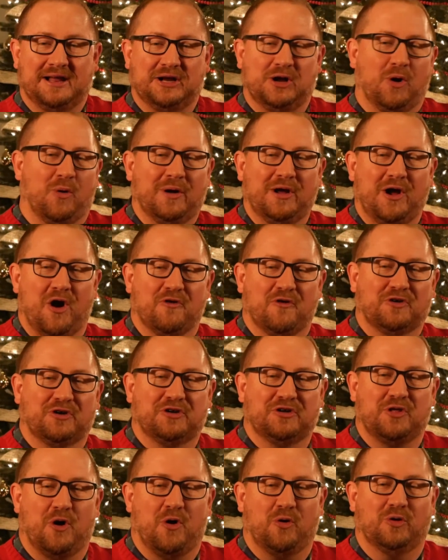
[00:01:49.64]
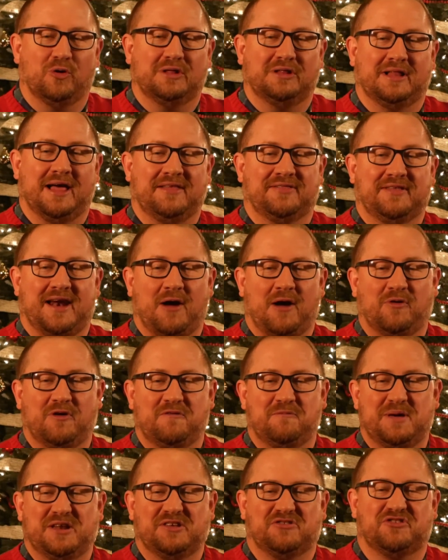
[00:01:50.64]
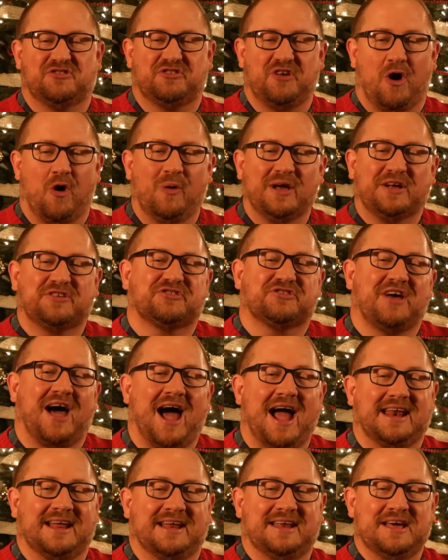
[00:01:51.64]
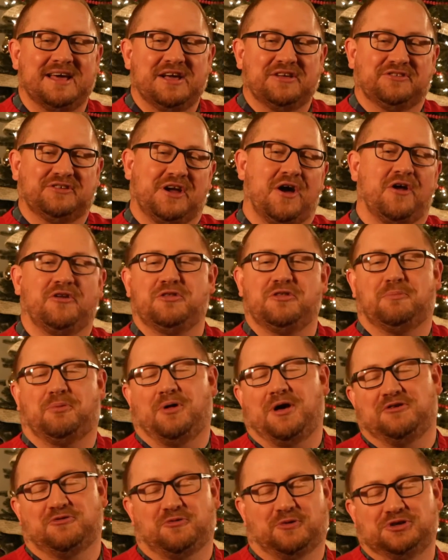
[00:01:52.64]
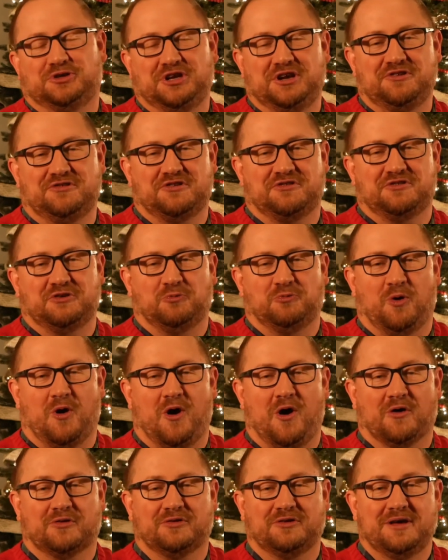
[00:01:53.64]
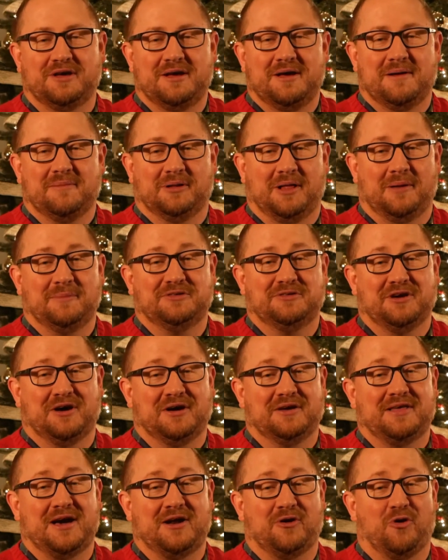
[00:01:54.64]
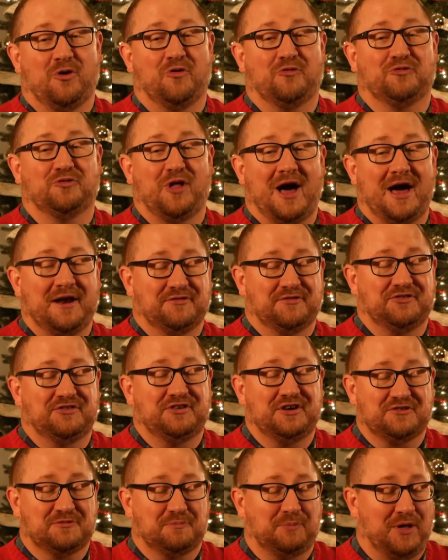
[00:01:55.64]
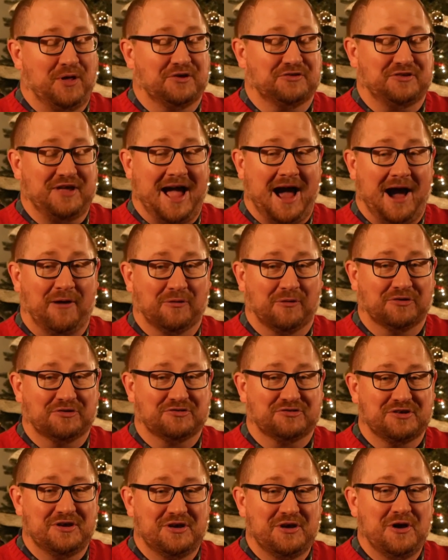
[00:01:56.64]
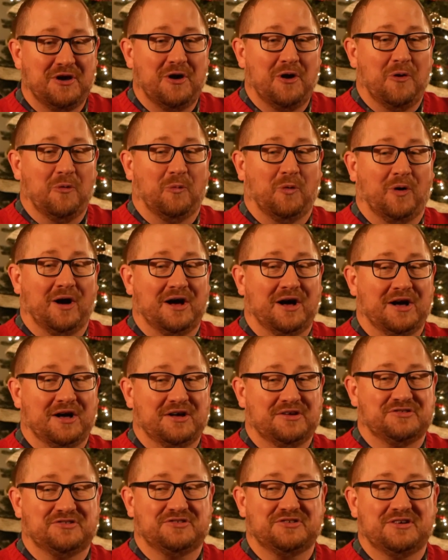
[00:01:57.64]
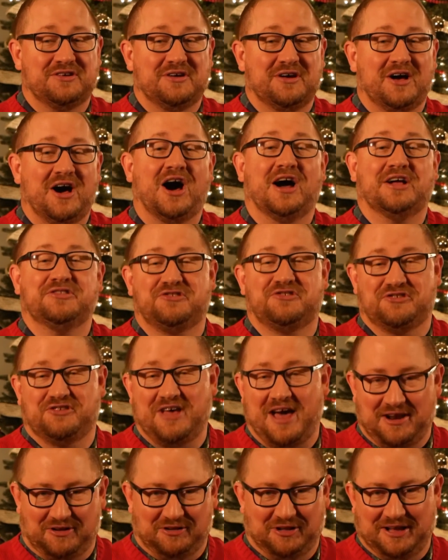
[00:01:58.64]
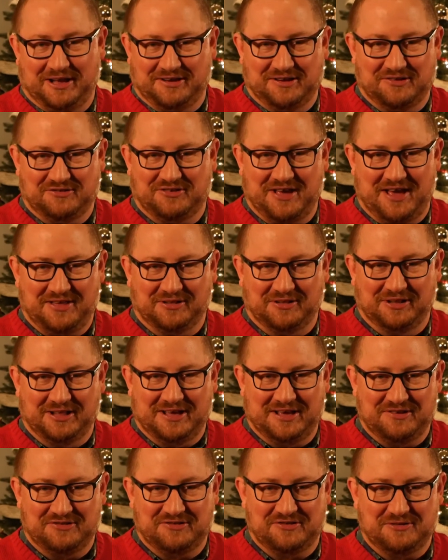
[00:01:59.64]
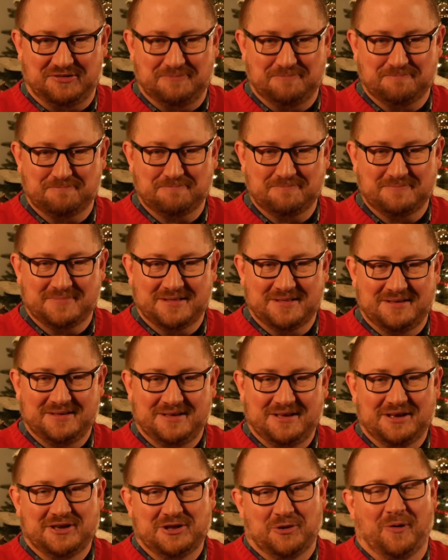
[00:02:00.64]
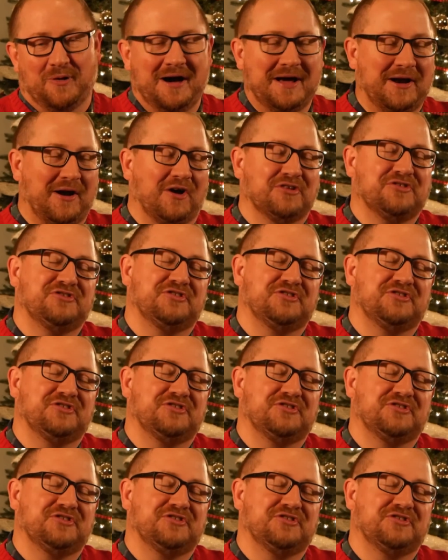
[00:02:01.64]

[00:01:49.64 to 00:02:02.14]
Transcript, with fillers: and going over to the Holy Land, that I would have been so excited to go to the place where Jesus had walked. But let me tell you, that whole flight of six plus hours was unsettling, to say the least. You know what? Our